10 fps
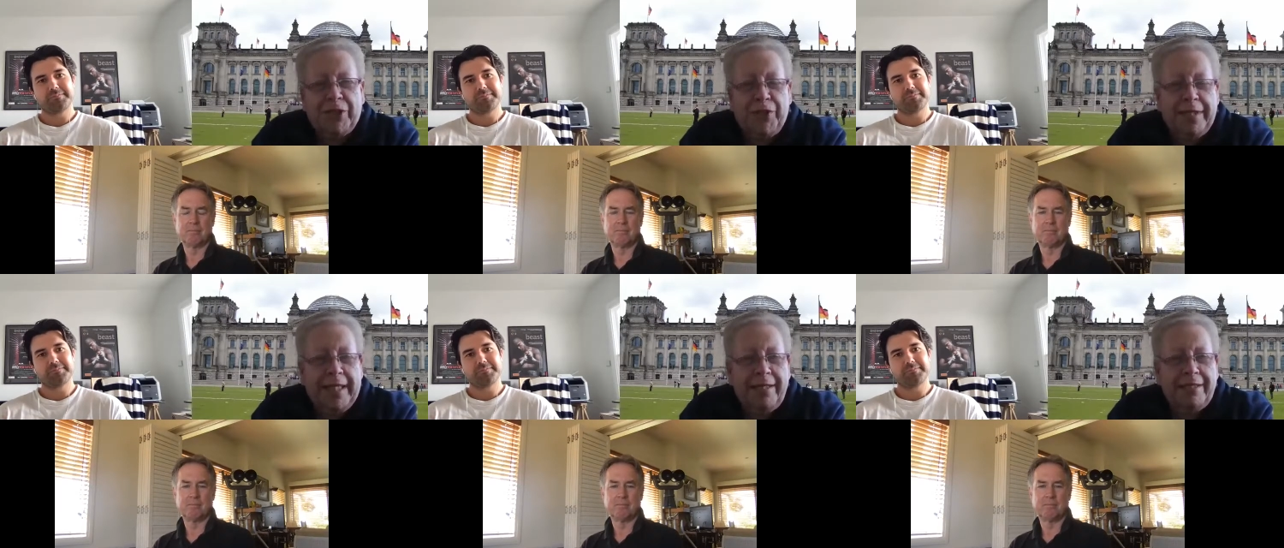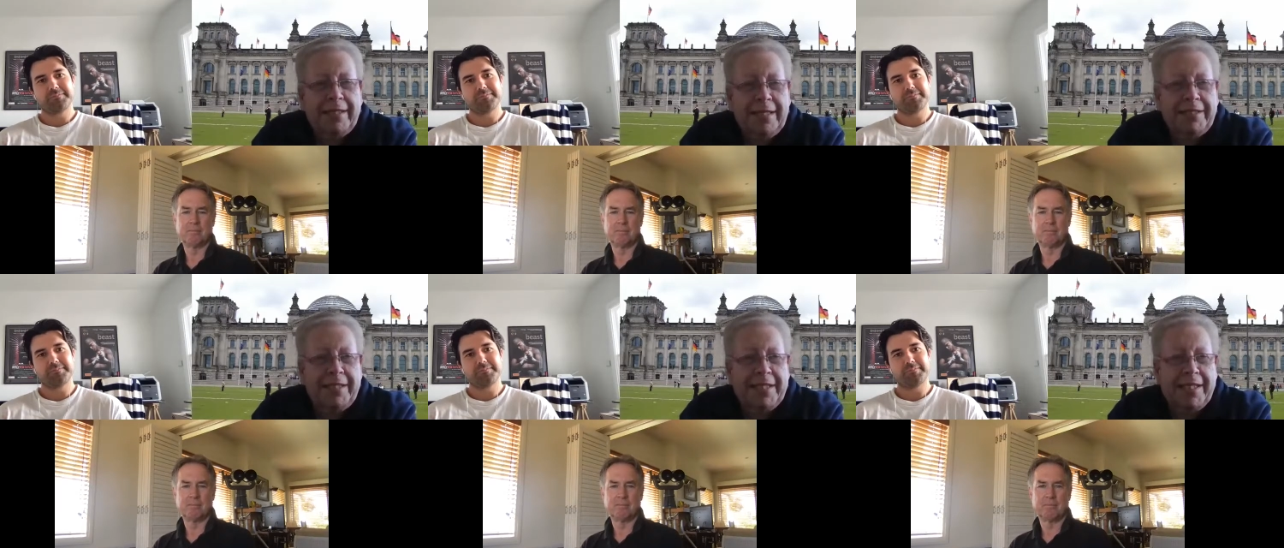Speaker 1: two years and
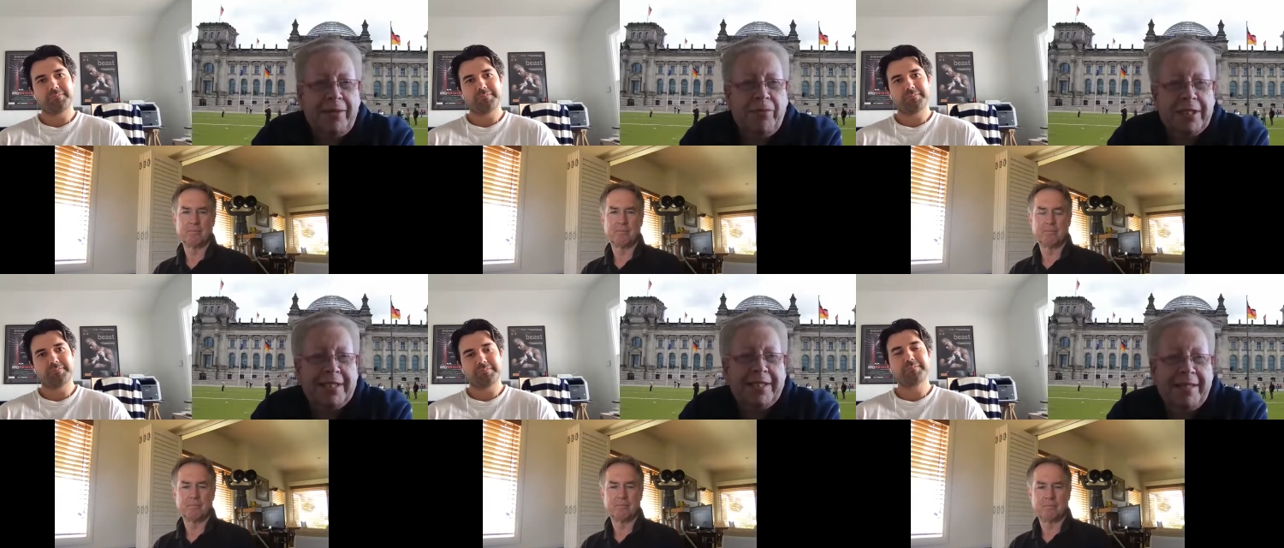then to see what's